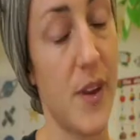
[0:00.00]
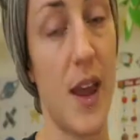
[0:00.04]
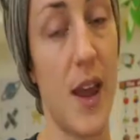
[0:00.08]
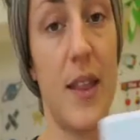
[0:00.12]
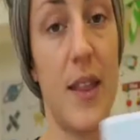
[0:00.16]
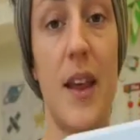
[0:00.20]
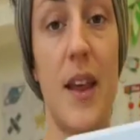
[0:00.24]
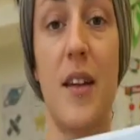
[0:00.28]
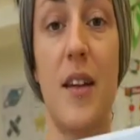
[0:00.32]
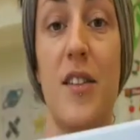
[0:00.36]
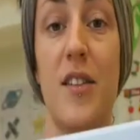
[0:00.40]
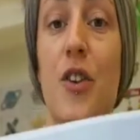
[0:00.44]

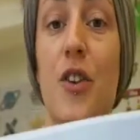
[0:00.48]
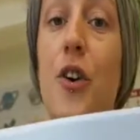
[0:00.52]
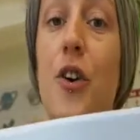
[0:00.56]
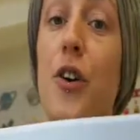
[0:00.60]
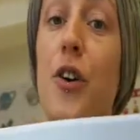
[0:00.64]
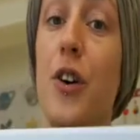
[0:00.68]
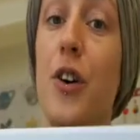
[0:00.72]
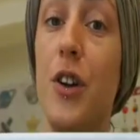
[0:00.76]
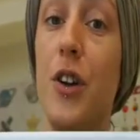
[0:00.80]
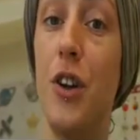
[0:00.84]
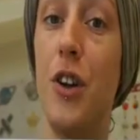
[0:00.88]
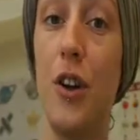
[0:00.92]
And that's
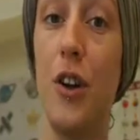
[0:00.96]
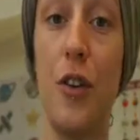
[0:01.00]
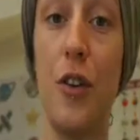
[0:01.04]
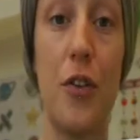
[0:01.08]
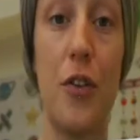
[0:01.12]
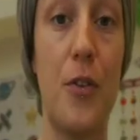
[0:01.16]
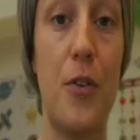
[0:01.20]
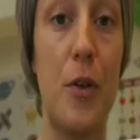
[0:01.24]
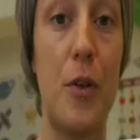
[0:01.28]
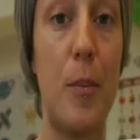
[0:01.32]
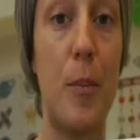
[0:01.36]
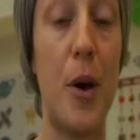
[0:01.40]
not good
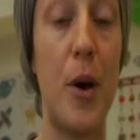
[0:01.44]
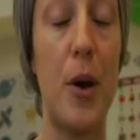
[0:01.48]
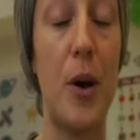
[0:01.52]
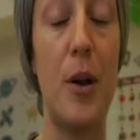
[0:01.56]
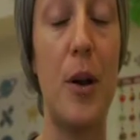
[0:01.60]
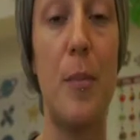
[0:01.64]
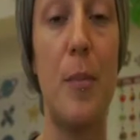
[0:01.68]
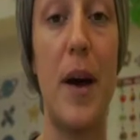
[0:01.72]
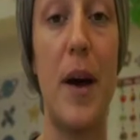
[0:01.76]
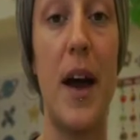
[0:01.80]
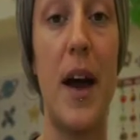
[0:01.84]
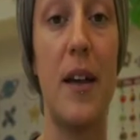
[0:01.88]
news for the
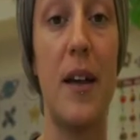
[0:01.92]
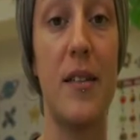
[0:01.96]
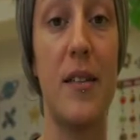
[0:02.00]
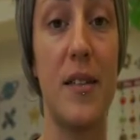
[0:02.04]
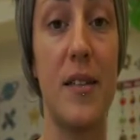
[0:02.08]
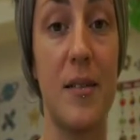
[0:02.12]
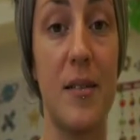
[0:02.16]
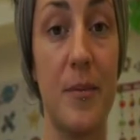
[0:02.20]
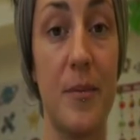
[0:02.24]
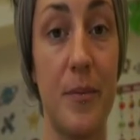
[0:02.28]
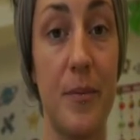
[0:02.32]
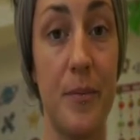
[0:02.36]
polar
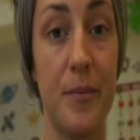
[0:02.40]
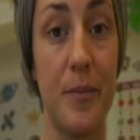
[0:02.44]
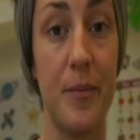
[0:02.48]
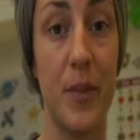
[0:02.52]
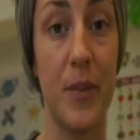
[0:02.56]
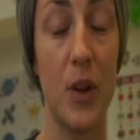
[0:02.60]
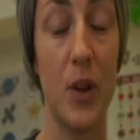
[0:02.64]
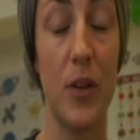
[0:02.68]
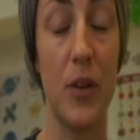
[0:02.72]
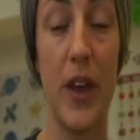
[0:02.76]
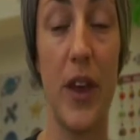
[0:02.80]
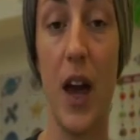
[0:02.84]
bears
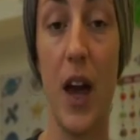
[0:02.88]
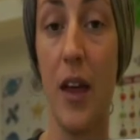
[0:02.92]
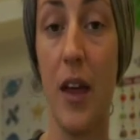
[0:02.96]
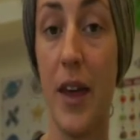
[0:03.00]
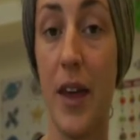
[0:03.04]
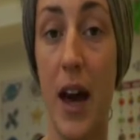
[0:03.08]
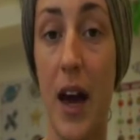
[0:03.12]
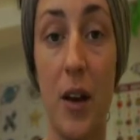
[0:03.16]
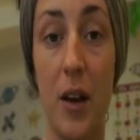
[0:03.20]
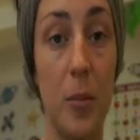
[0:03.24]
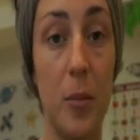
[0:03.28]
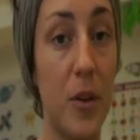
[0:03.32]
and the
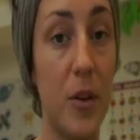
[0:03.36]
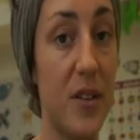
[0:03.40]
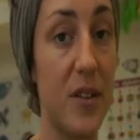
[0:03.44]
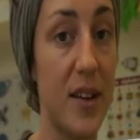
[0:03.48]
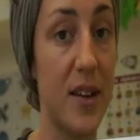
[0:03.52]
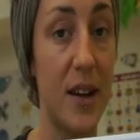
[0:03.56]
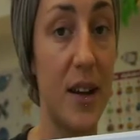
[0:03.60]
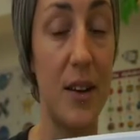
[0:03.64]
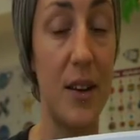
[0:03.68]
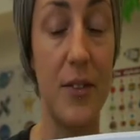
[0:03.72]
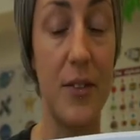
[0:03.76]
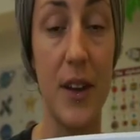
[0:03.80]
other animals
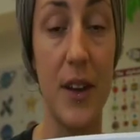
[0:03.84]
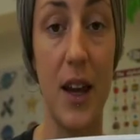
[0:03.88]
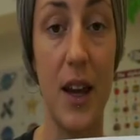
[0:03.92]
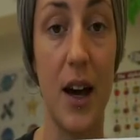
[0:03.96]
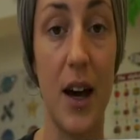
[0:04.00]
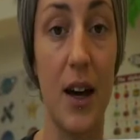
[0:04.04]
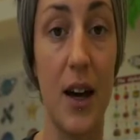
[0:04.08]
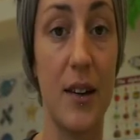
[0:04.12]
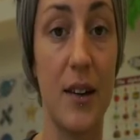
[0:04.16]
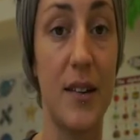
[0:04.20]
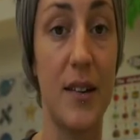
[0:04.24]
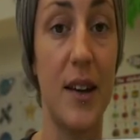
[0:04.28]
that live in the
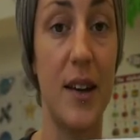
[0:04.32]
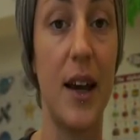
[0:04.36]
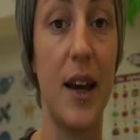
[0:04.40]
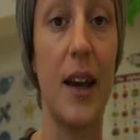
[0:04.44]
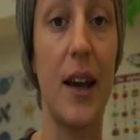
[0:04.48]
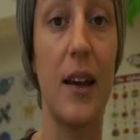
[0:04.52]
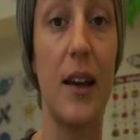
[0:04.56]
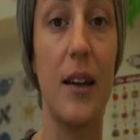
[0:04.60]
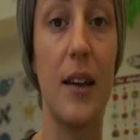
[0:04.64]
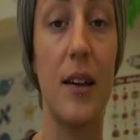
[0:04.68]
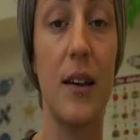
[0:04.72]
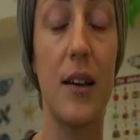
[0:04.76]

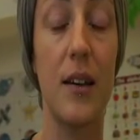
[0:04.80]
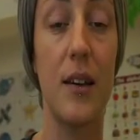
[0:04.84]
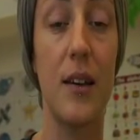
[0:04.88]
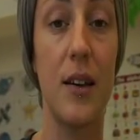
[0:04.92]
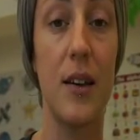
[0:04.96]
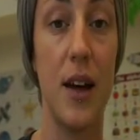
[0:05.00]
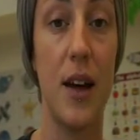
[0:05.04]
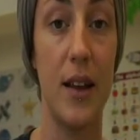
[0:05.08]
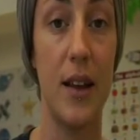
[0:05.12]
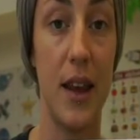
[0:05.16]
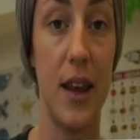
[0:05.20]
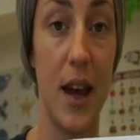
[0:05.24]
Arctic
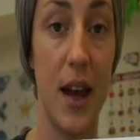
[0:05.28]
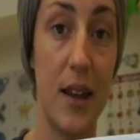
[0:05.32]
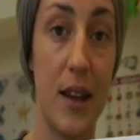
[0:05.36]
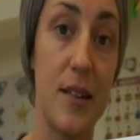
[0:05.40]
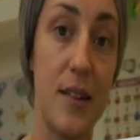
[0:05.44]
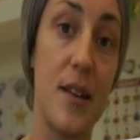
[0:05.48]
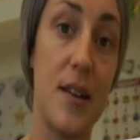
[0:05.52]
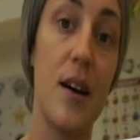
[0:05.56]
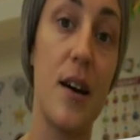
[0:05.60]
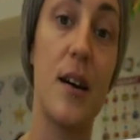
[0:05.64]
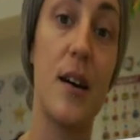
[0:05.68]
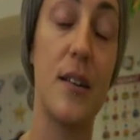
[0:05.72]
and the
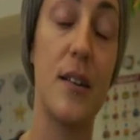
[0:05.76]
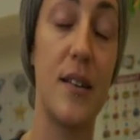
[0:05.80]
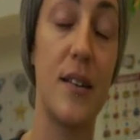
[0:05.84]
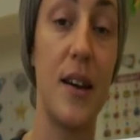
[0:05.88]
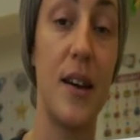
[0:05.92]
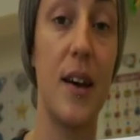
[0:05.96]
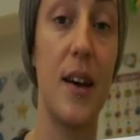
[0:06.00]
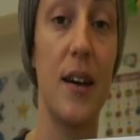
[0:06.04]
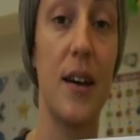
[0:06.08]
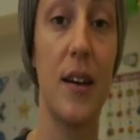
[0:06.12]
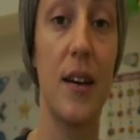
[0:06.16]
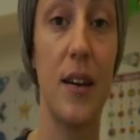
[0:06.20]

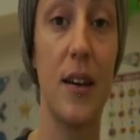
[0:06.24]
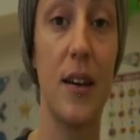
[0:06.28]
Antarctic,